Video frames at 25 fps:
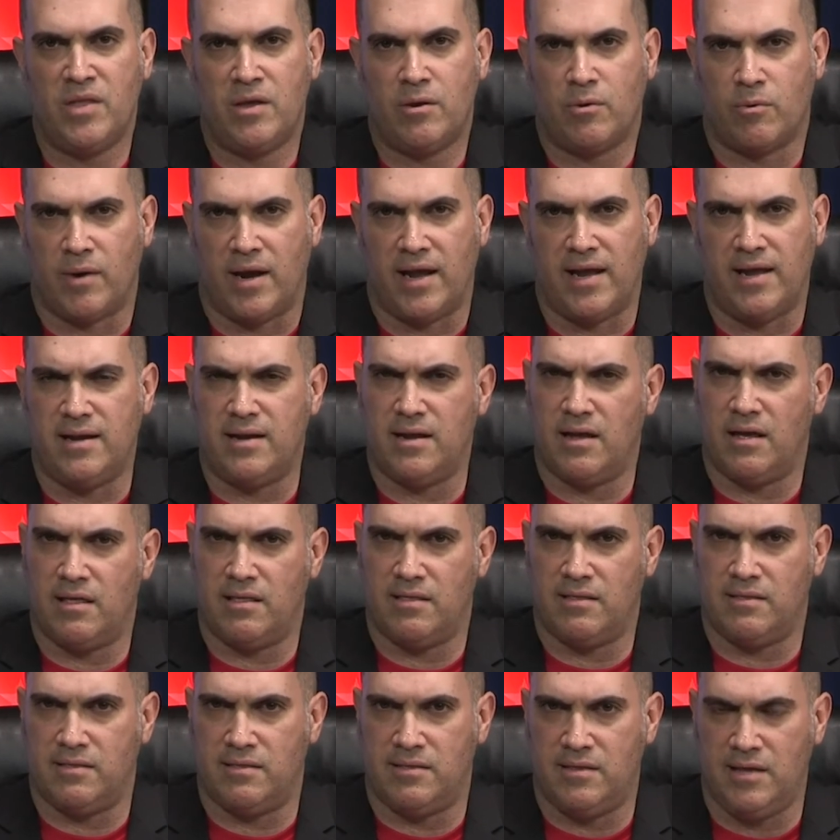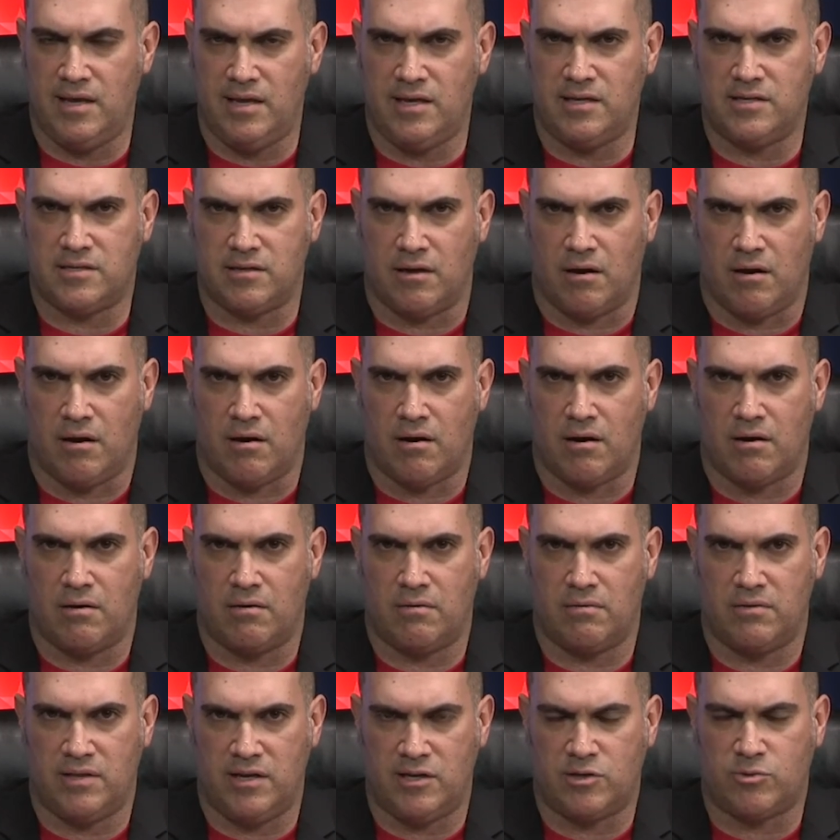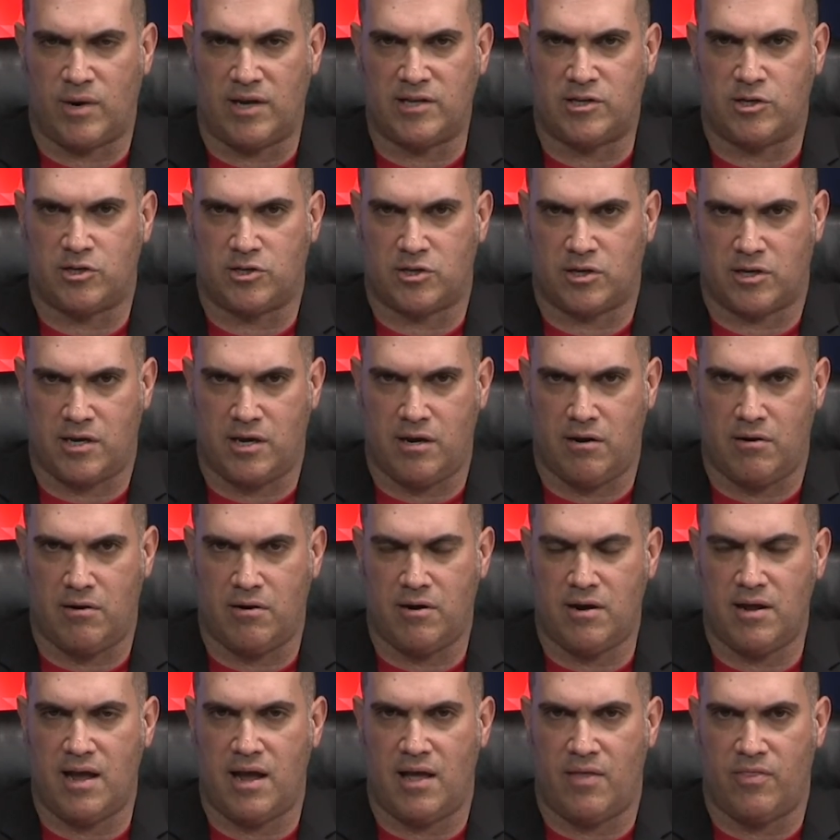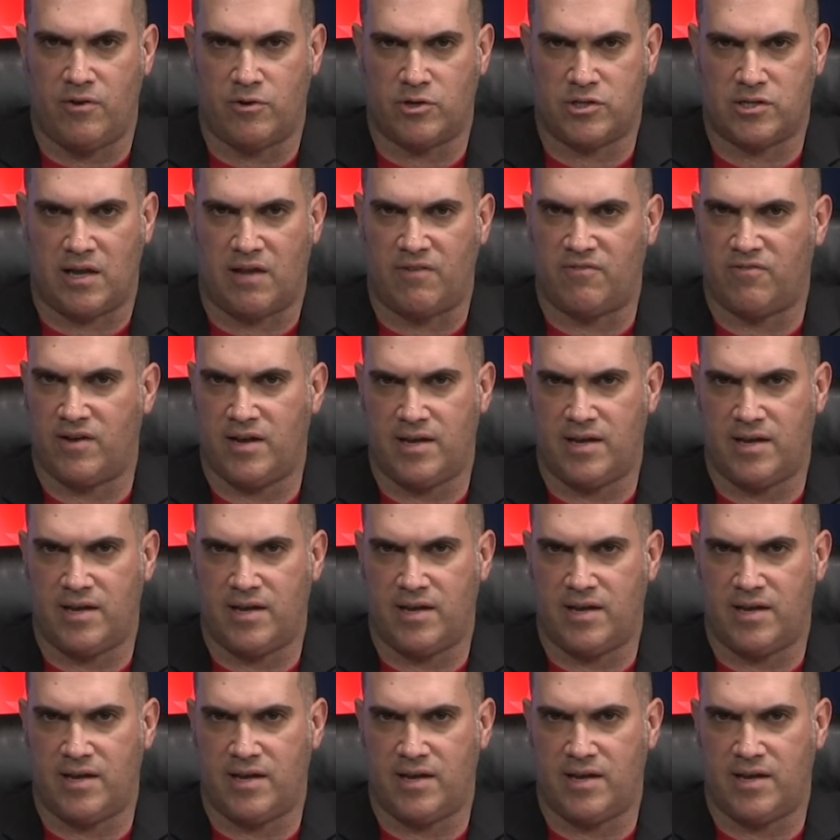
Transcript: right? These are these rights are secured and they're safe.